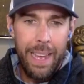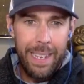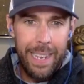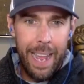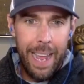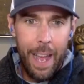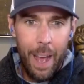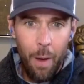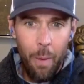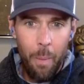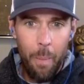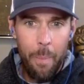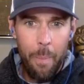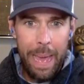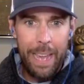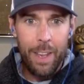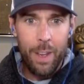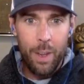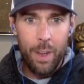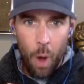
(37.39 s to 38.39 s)
to help
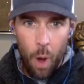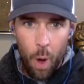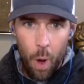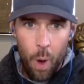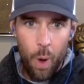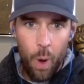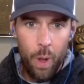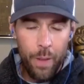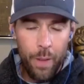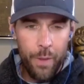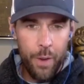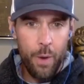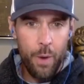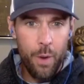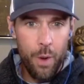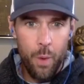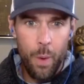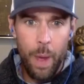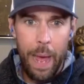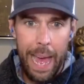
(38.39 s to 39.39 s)
make all of your
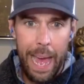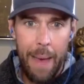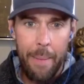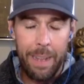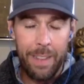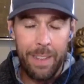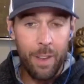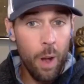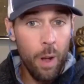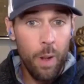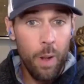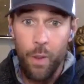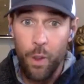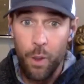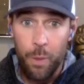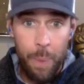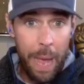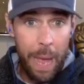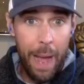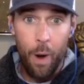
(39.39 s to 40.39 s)
new habits, all of
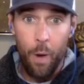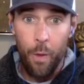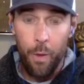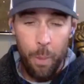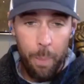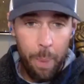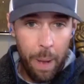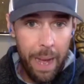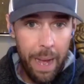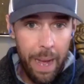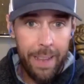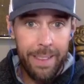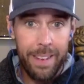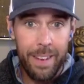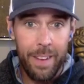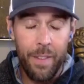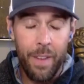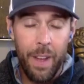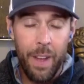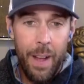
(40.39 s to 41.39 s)
those powerful,
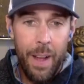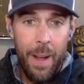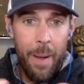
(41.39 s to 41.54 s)
positive,